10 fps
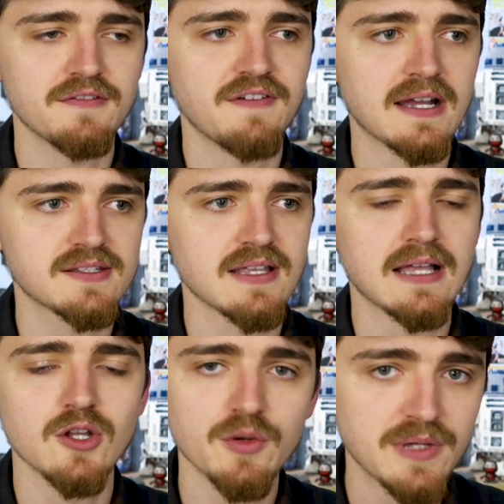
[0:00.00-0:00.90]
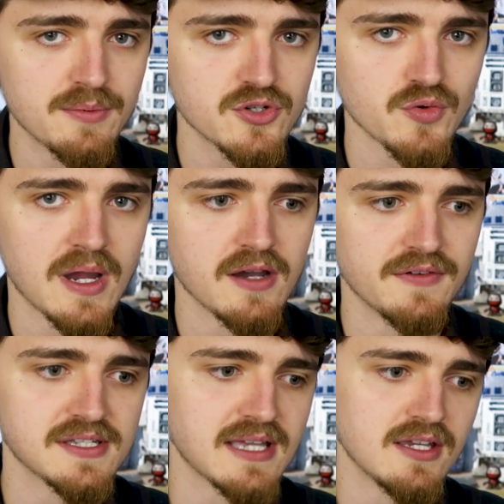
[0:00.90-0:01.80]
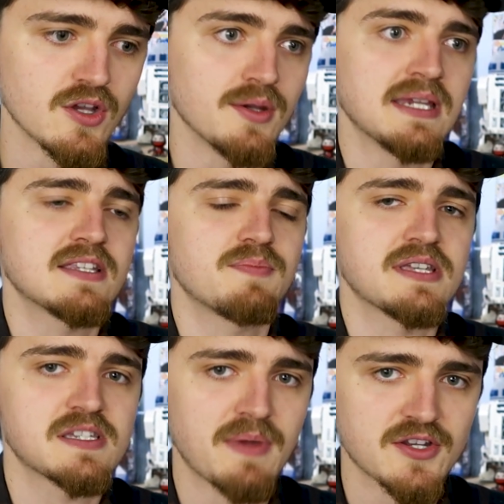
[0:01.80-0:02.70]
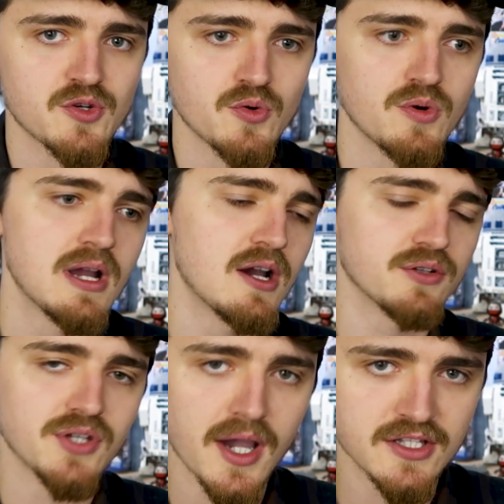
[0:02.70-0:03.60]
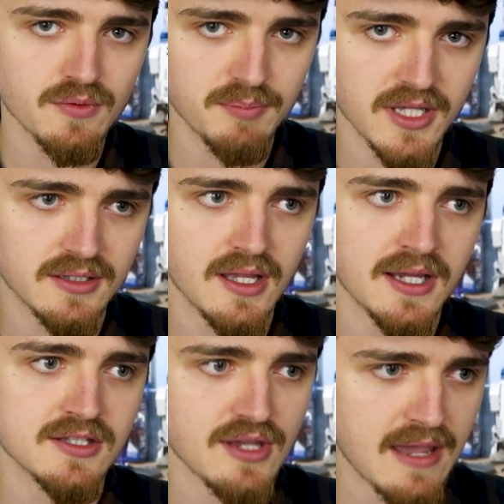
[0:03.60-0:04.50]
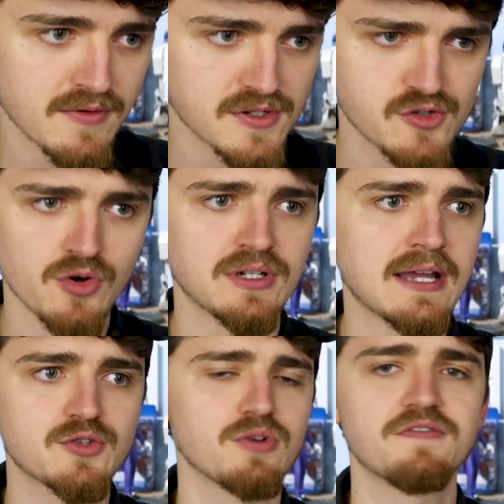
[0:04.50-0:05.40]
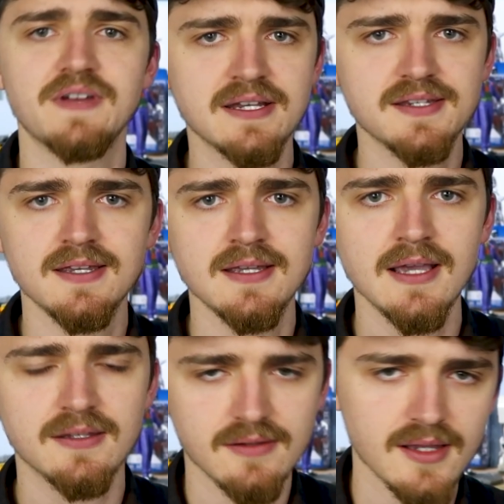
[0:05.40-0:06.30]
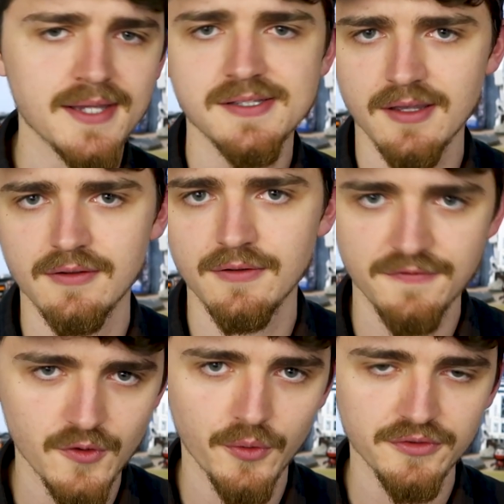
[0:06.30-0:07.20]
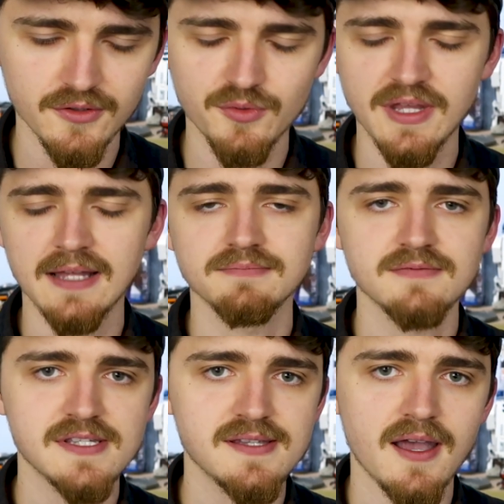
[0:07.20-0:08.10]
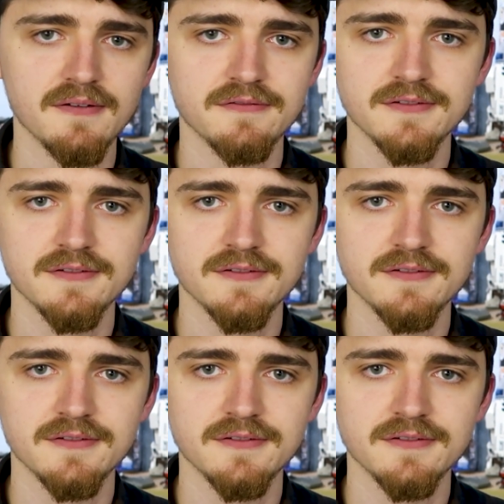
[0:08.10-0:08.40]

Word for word: the fact that a lot of people drew out of it is that you don't need to be special or tied to a bloodline to have a strong natural affinity to the light side of the Force and all that stuff.